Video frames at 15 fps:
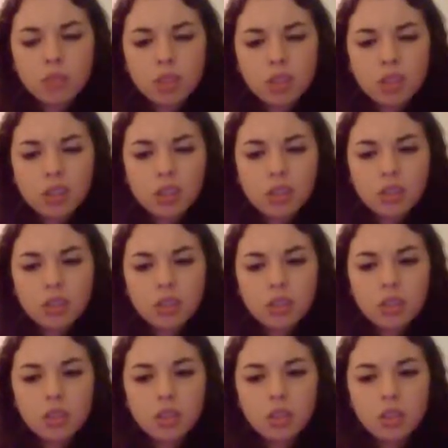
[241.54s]

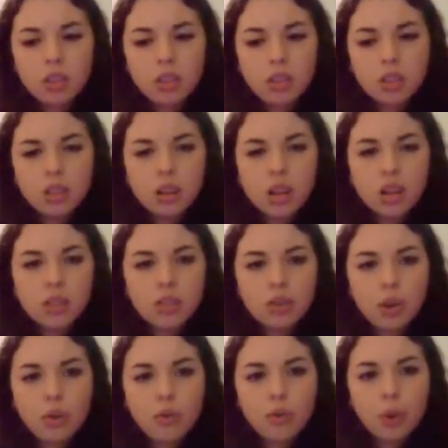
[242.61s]
it's not
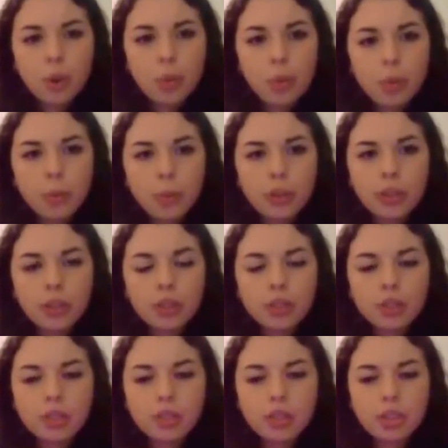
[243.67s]
so formal, but
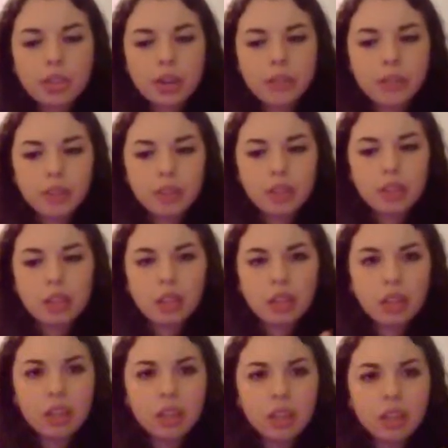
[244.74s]
there's definitely
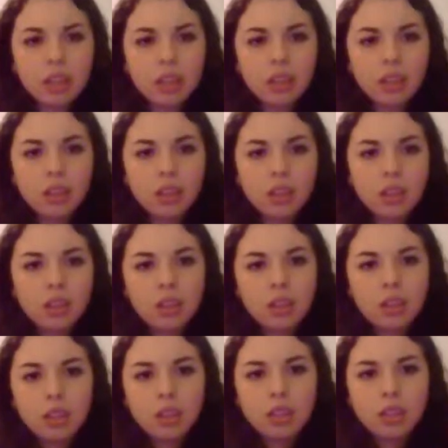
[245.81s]

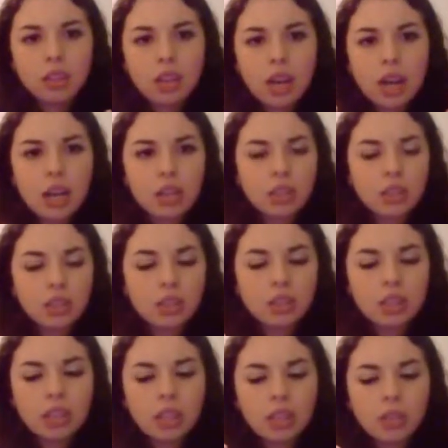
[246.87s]
it's not
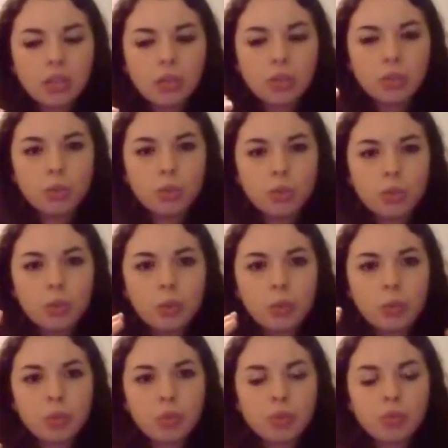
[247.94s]
just like two
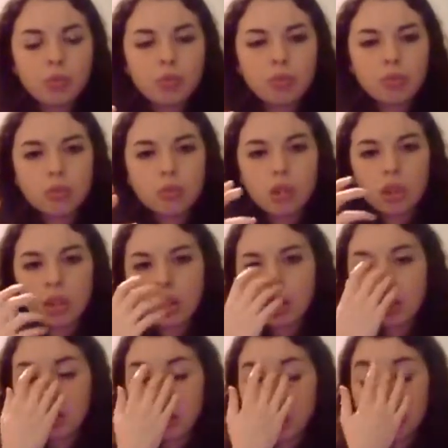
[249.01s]
people talk.
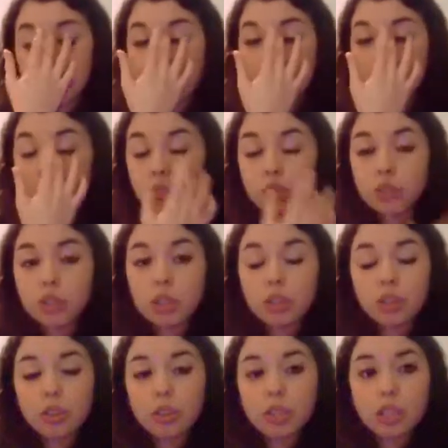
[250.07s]
It's not like
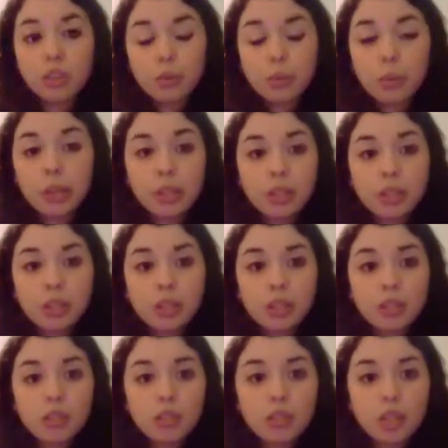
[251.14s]
generally two peers.
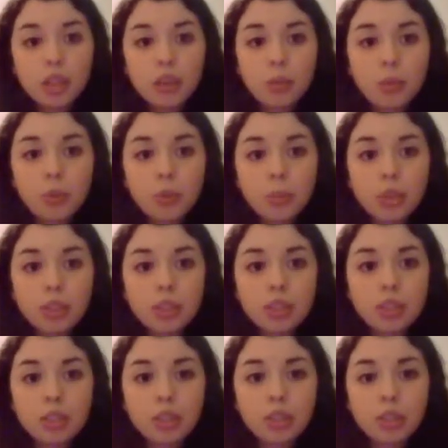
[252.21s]
Like, one
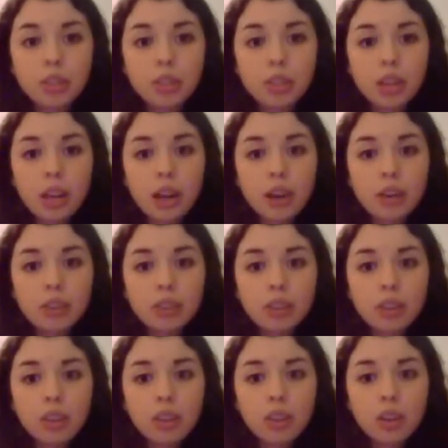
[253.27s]
person's generally higher
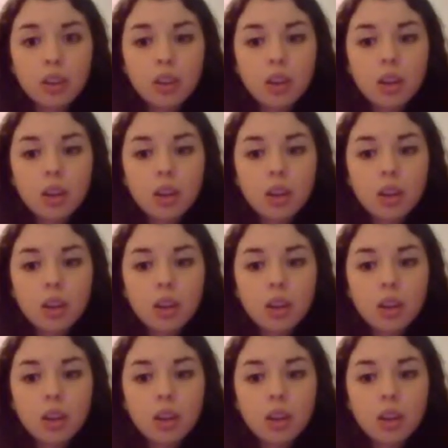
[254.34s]
than the other.